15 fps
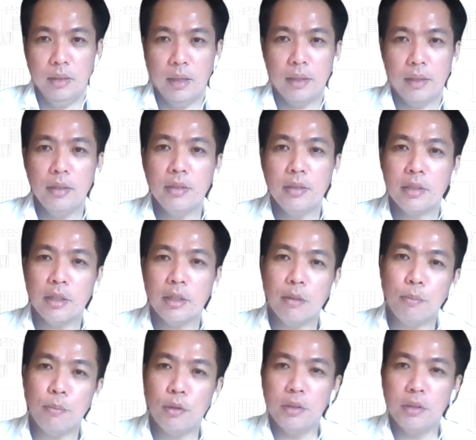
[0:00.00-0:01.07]
In
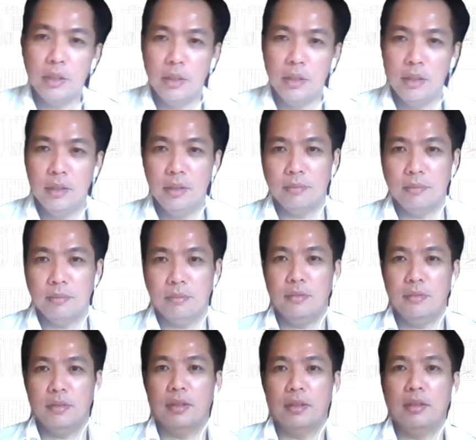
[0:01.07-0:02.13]
Singapore,
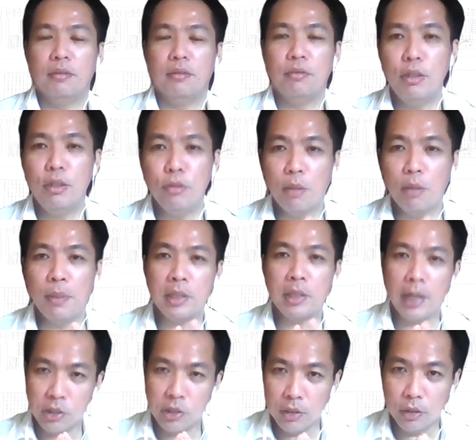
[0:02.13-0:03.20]
when you commence an
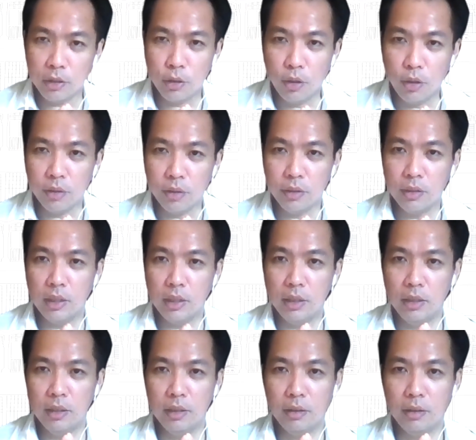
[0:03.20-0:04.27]
action in court,
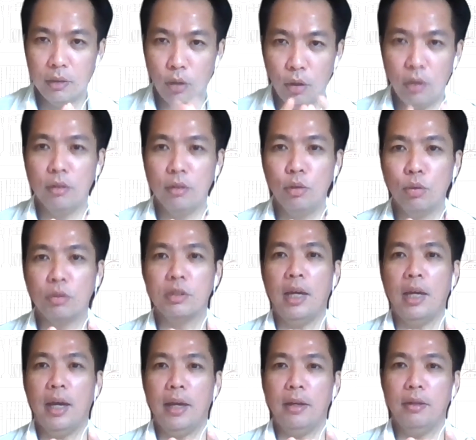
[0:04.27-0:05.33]
the court looks
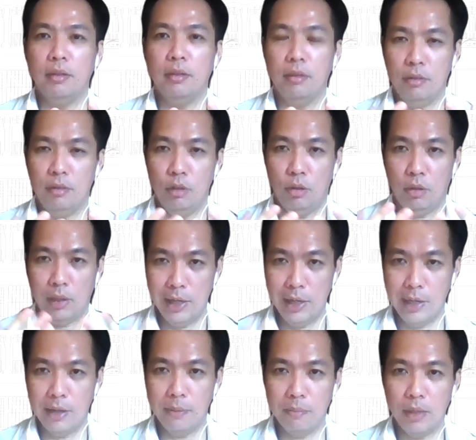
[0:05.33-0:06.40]
at your
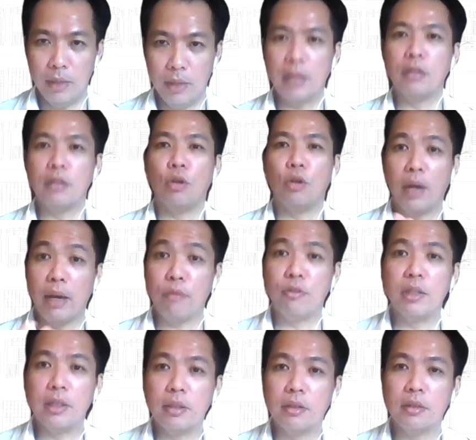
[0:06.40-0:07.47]
claim and your
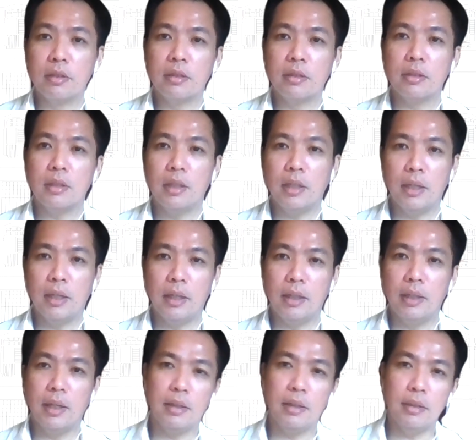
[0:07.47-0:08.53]
evidence,
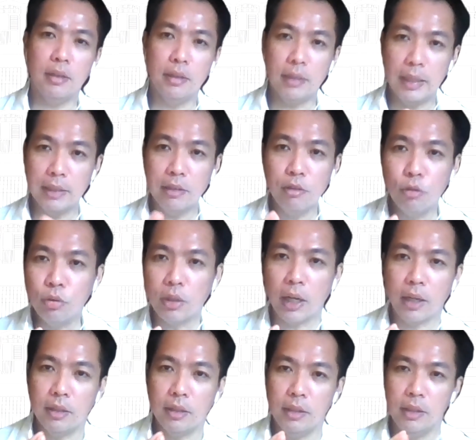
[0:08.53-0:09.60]
and it doesn't look
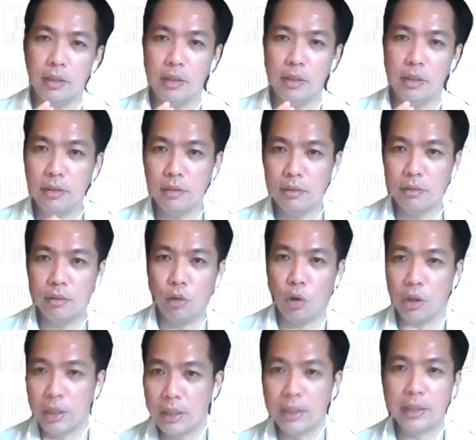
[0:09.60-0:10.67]
at the
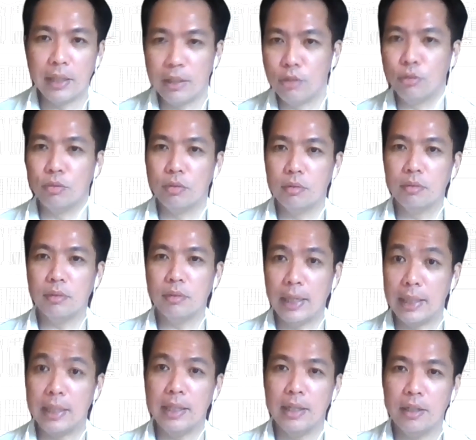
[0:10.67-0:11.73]
lawyer that you
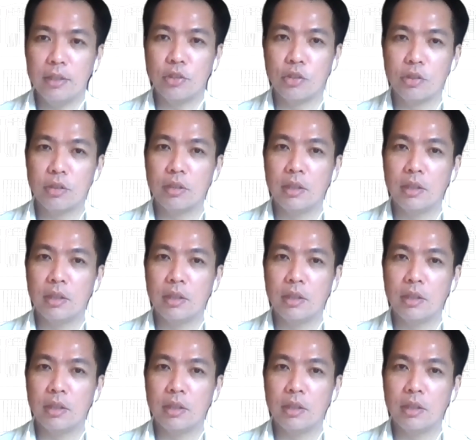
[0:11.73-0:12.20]
engage.